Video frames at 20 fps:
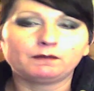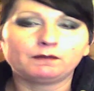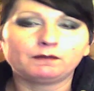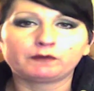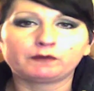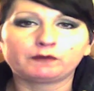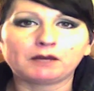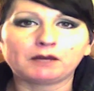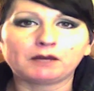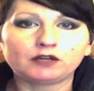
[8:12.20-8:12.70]

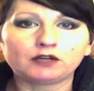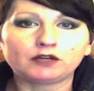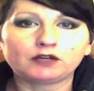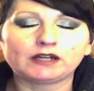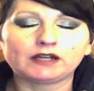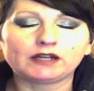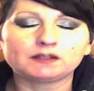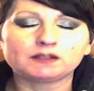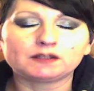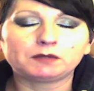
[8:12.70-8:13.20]
for
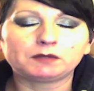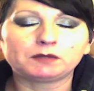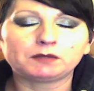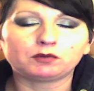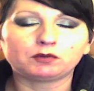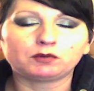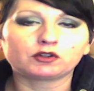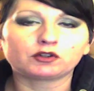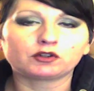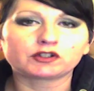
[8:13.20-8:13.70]
migraines,
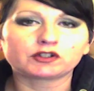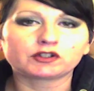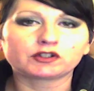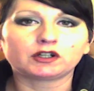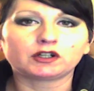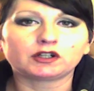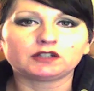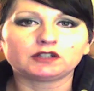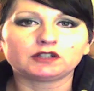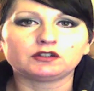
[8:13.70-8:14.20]
people are
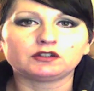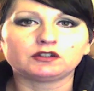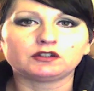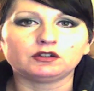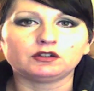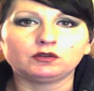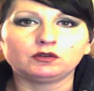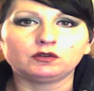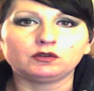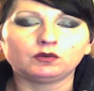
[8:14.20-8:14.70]
starting
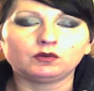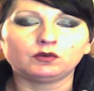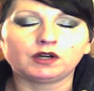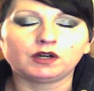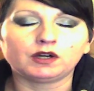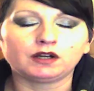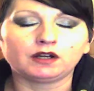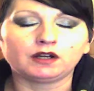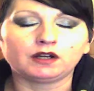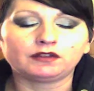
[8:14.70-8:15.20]
to
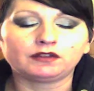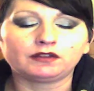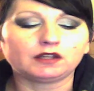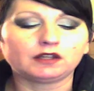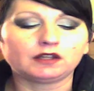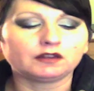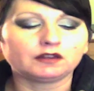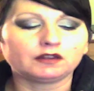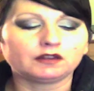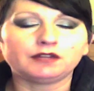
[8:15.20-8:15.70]

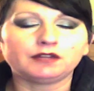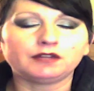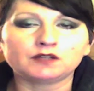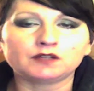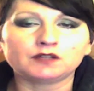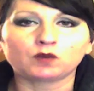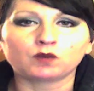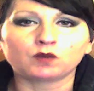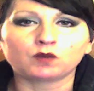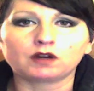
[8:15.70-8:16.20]
think that
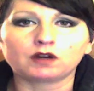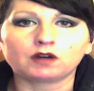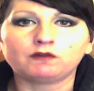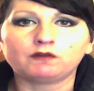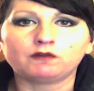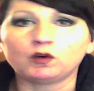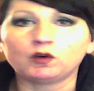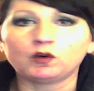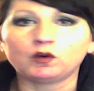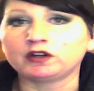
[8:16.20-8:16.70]
these work
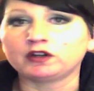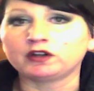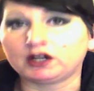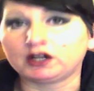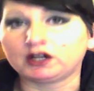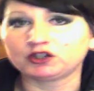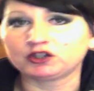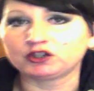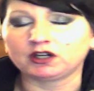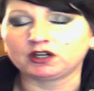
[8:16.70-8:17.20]
for
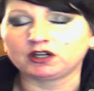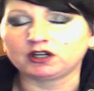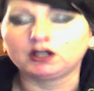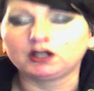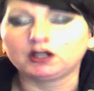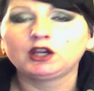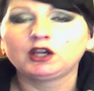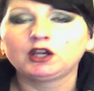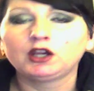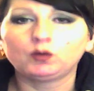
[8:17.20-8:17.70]
nausea
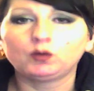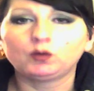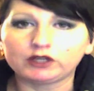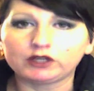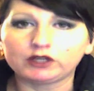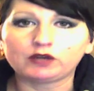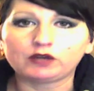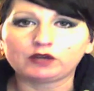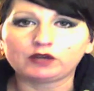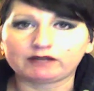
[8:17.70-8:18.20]

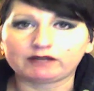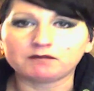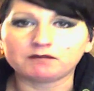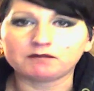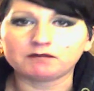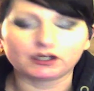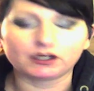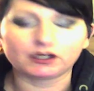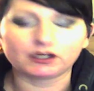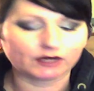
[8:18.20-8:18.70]
when you have
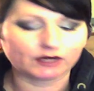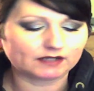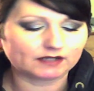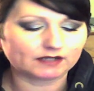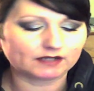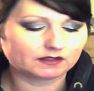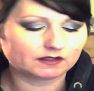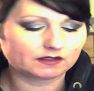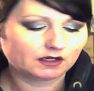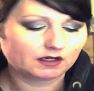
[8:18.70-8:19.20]

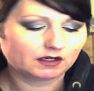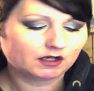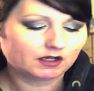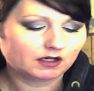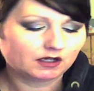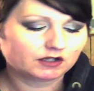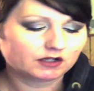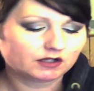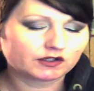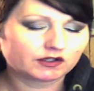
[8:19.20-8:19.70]
migraines.
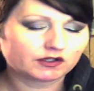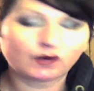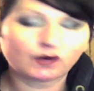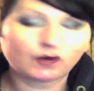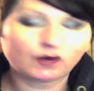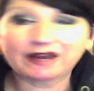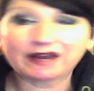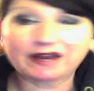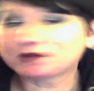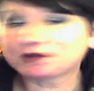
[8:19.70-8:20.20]
So
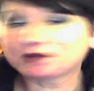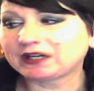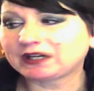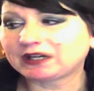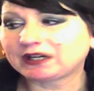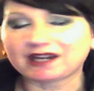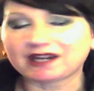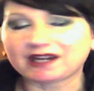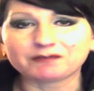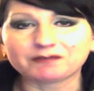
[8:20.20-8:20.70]
after I
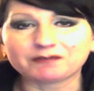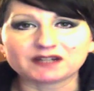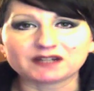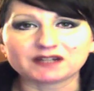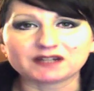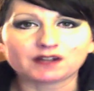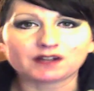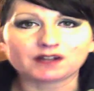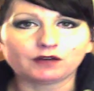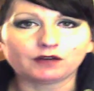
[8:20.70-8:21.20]
gave
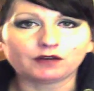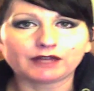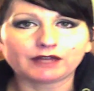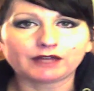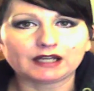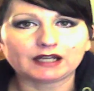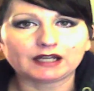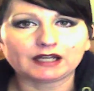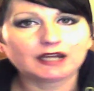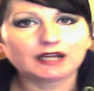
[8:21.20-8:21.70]
myself
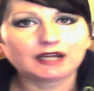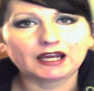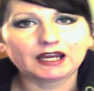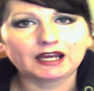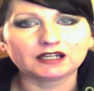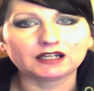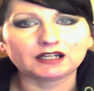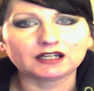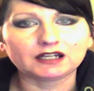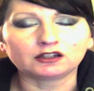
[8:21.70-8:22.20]
that
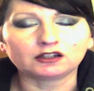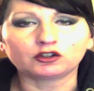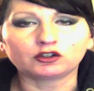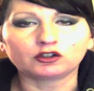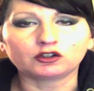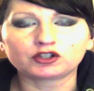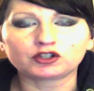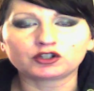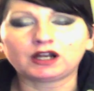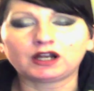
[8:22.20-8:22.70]
handy little
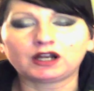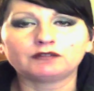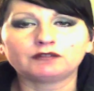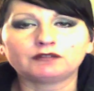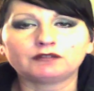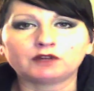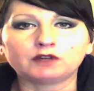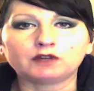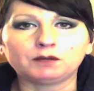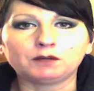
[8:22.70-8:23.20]
shot
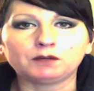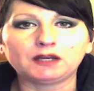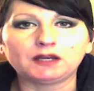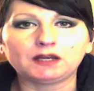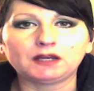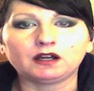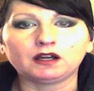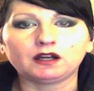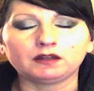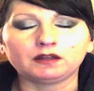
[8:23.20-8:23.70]
from
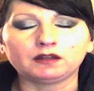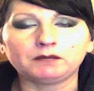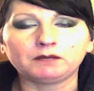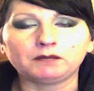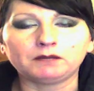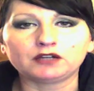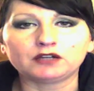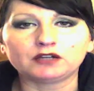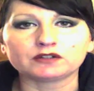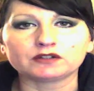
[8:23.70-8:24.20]
the
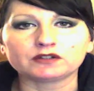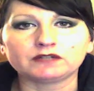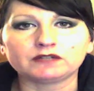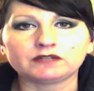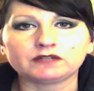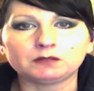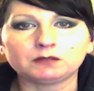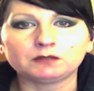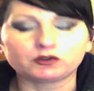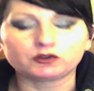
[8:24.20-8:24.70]
makers of
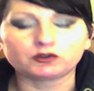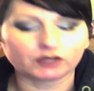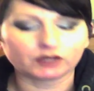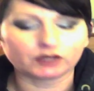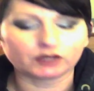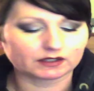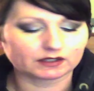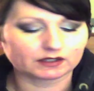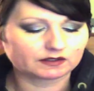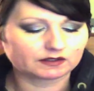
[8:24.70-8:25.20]

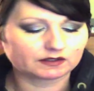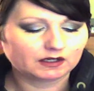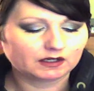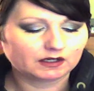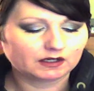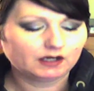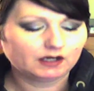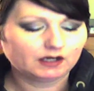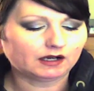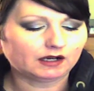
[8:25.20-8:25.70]
Imatrix,
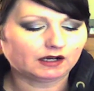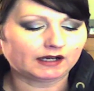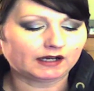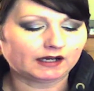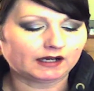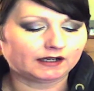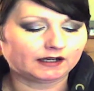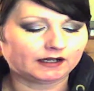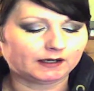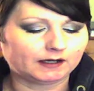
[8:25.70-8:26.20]
I